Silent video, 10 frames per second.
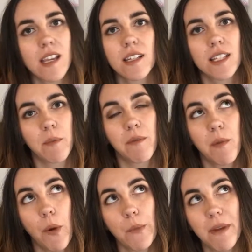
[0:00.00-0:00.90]
and some of
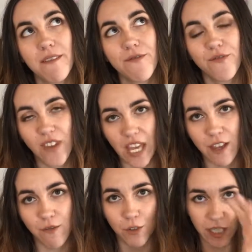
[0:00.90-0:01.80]
them are my
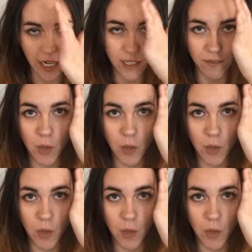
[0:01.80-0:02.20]
favorite kind